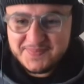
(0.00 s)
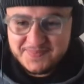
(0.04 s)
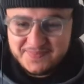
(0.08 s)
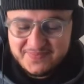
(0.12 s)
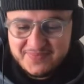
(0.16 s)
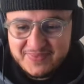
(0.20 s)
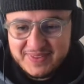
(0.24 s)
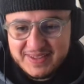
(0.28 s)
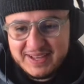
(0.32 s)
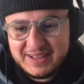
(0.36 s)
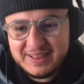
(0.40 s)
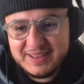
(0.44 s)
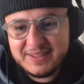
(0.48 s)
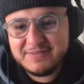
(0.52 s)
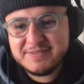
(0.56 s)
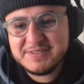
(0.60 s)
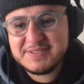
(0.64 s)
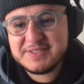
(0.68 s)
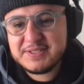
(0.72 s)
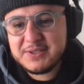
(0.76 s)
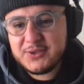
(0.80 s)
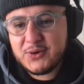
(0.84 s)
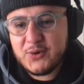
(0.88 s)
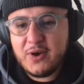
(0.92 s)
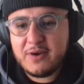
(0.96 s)
I love
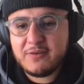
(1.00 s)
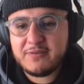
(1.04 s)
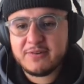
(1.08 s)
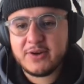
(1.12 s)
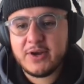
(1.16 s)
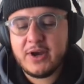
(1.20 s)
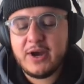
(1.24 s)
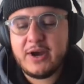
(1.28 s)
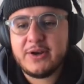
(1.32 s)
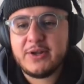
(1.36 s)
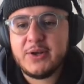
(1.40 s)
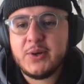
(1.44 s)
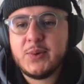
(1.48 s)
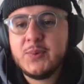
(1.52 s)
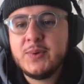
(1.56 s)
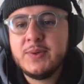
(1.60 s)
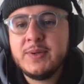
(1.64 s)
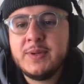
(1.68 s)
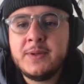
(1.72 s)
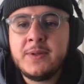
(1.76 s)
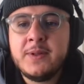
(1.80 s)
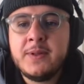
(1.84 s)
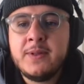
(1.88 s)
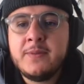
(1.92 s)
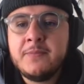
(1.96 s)
this little avocado.
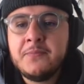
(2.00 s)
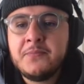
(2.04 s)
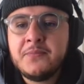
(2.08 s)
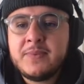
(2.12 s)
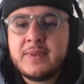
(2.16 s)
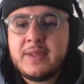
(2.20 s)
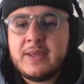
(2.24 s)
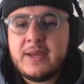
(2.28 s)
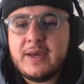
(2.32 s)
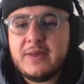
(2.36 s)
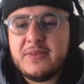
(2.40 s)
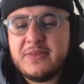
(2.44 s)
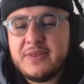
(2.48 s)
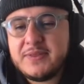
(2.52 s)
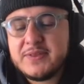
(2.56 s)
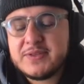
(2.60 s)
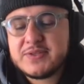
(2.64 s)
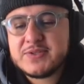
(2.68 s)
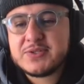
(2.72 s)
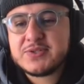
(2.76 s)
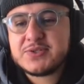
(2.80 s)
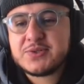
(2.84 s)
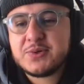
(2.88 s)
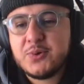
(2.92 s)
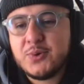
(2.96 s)
I think this
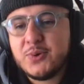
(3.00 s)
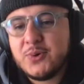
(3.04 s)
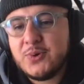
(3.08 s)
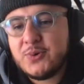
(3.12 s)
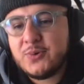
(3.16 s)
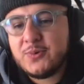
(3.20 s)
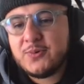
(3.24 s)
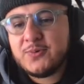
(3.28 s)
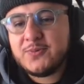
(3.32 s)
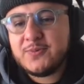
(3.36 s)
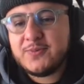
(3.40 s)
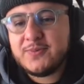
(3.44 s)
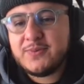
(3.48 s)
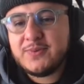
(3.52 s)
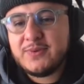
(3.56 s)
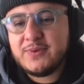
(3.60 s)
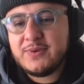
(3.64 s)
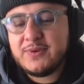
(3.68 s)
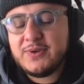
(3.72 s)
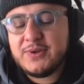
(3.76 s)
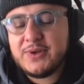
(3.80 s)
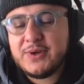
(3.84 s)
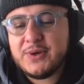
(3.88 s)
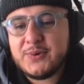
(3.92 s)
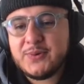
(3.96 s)
is cool.
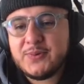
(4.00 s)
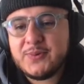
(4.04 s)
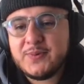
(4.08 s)
I